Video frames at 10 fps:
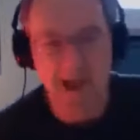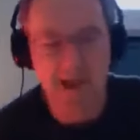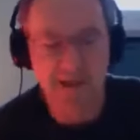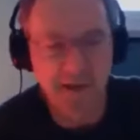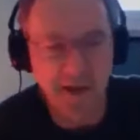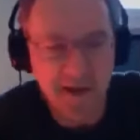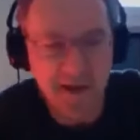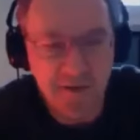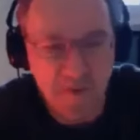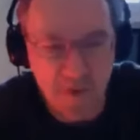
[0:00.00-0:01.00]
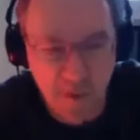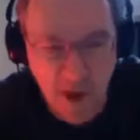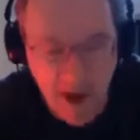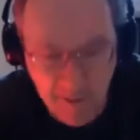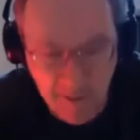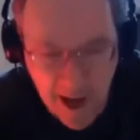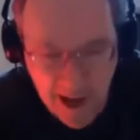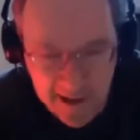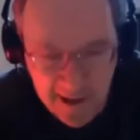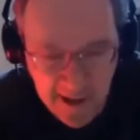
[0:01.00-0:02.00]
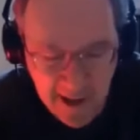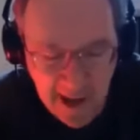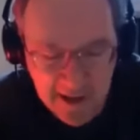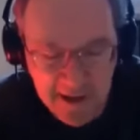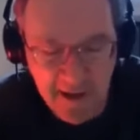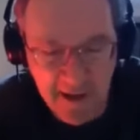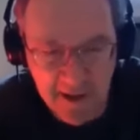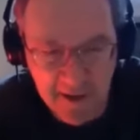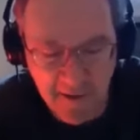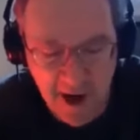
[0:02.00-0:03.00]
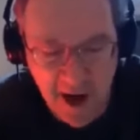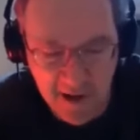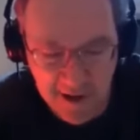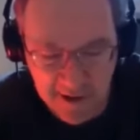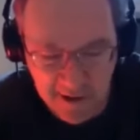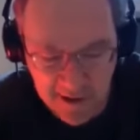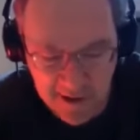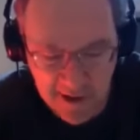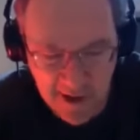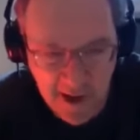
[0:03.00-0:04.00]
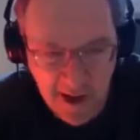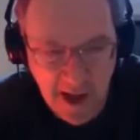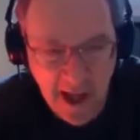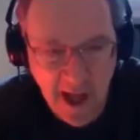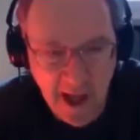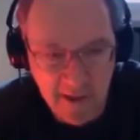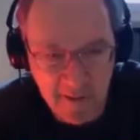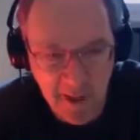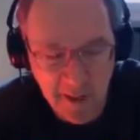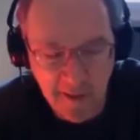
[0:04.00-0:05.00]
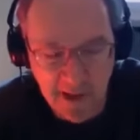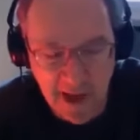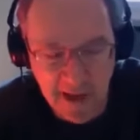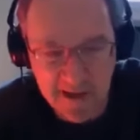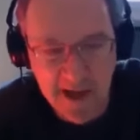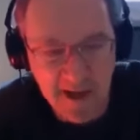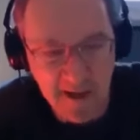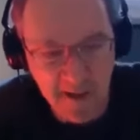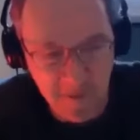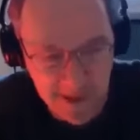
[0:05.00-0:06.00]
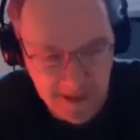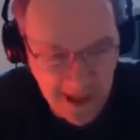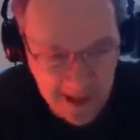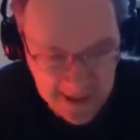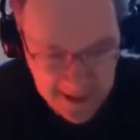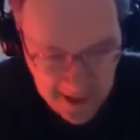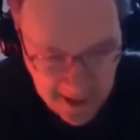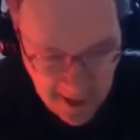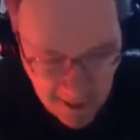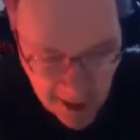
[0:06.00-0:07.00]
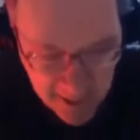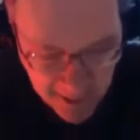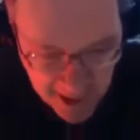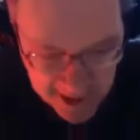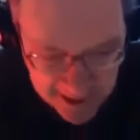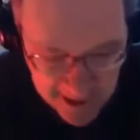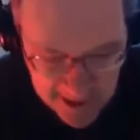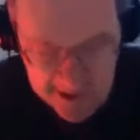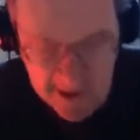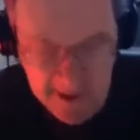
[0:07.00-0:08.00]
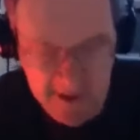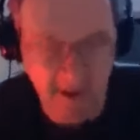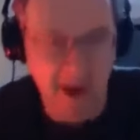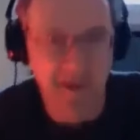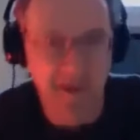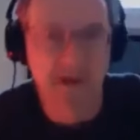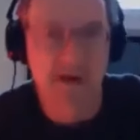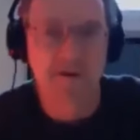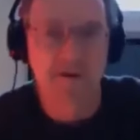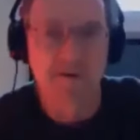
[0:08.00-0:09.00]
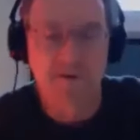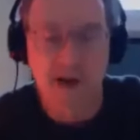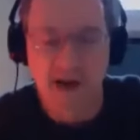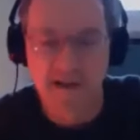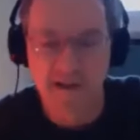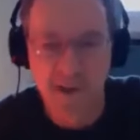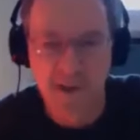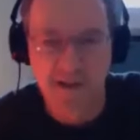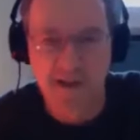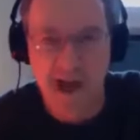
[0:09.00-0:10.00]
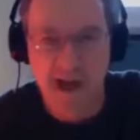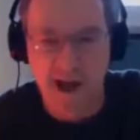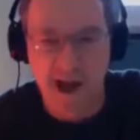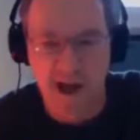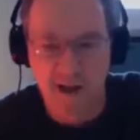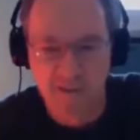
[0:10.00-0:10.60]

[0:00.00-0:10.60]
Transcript: search for PubMed, a search for articles, and people are sending me things to corroborate this, and so I would go to infectiousmyth.com.